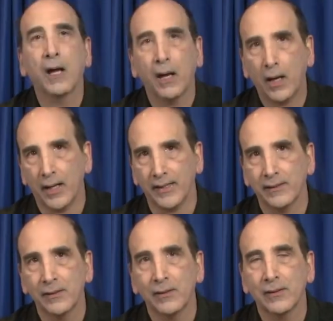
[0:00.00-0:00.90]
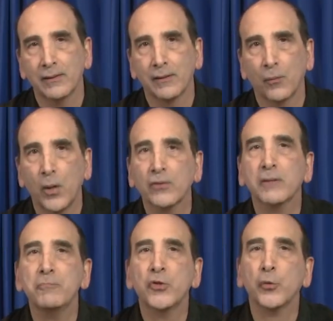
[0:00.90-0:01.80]
Hi,
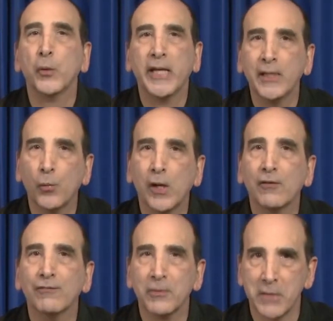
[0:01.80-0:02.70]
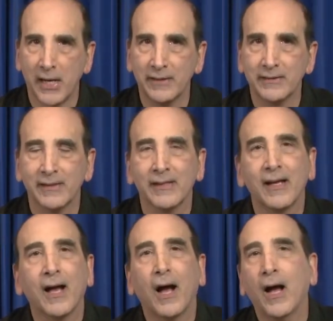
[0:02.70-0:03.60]
welcome to Inkwell Vermont.
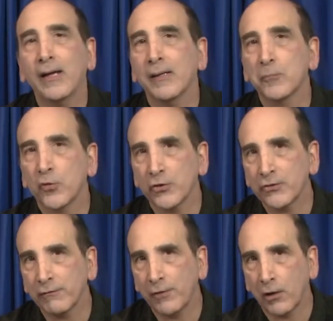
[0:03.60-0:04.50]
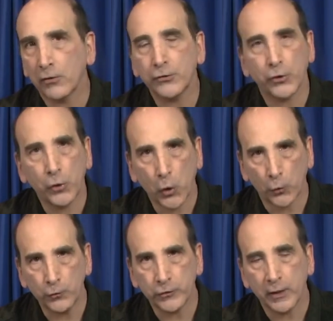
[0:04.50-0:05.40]
I am Chris Cafaro, your
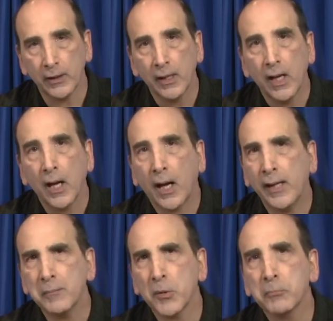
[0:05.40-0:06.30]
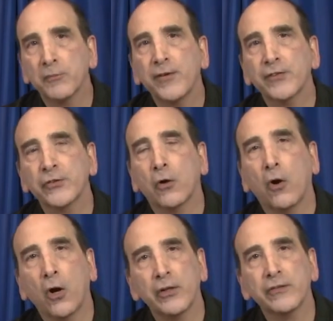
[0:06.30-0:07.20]
host. I am a professional
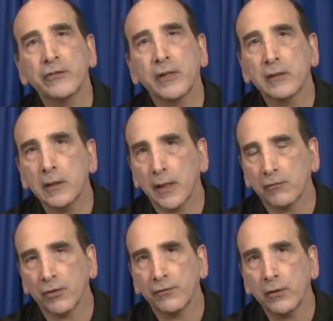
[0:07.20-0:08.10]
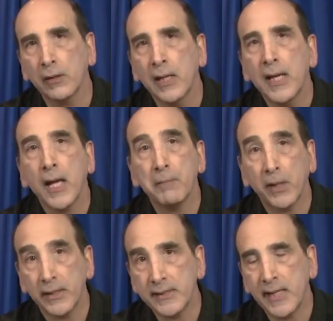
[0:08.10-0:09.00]
artist and calligrapher, and
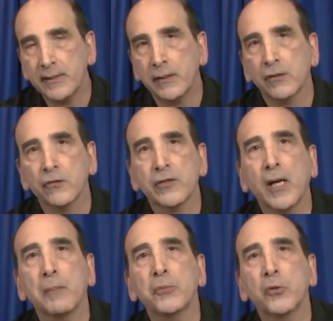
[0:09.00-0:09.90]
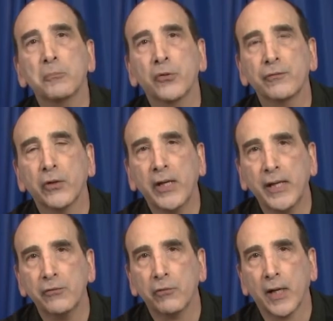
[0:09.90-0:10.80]
my intent here is to help you improve your
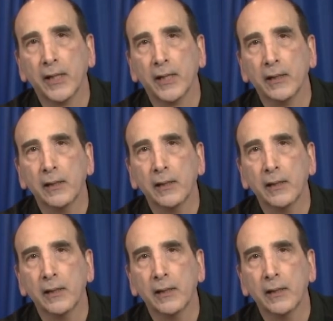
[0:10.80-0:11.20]
handwriting.